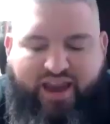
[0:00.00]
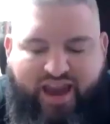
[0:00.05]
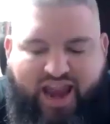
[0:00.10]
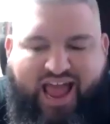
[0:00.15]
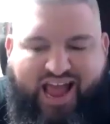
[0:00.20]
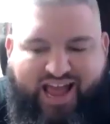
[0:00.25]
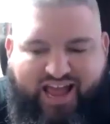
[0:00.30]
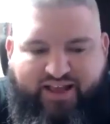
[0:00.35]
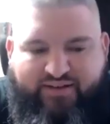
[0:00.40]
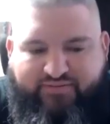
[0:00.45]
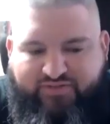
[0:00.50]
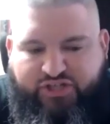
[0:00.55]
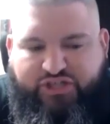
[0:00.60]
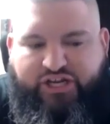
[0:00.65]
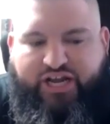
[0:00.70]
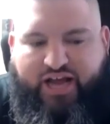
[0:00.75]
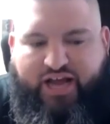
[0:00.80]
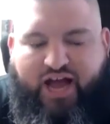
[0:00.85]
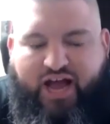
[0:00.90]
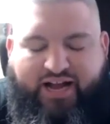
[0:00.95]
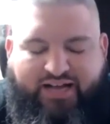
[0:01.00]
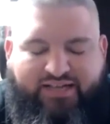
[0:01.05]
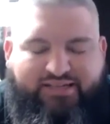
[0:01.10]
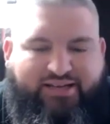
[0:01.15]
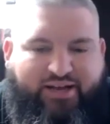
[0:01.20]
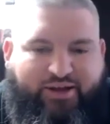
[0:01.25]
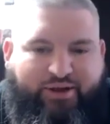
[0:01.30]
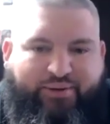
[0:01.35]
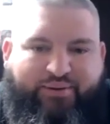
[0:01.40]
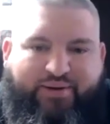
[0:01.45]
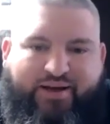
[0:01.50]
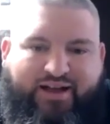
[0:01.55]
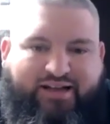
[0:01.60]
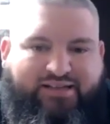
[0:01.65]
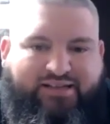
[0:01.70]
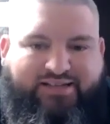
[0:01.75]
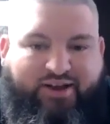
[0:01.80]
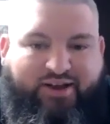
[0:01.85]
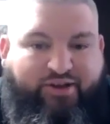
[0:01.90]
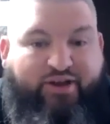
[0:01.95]
the negative shit. I can tell you. I
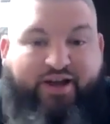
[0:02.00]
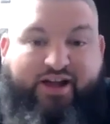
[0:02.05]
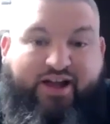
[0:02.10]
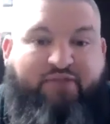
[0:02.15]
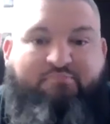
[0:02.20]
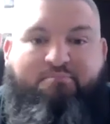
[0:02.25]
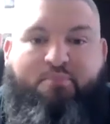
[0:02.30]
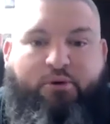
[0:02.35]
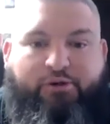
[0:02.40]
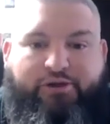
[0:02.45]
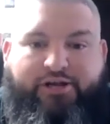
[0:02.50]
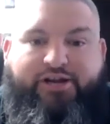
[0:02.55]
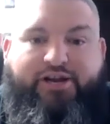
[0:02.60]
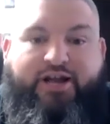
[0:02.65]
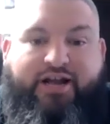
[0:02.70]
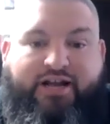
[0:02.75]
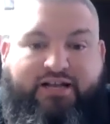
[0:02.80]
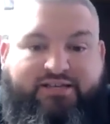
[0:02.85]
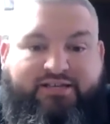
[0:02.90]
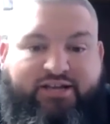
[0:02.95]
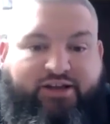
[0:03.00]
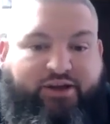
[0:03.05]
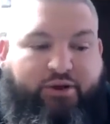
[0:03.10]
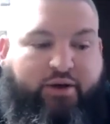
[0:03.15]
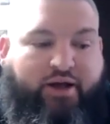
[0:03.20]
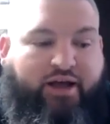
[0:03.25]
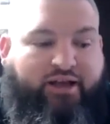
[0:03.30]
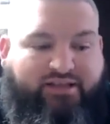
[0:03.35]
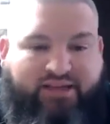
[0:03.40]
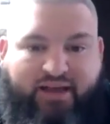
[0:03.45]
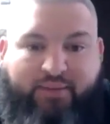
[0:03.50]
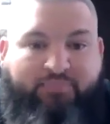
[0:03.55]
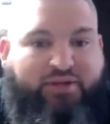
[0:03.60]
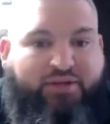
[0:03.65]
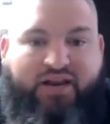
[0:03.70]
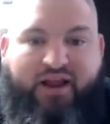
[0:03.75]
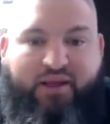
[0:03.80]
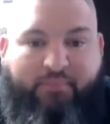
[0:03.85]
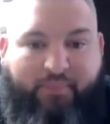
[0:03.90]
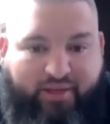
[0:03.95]
can tell you I got bullied. I can tell you I
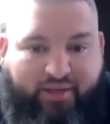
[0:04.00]
attempted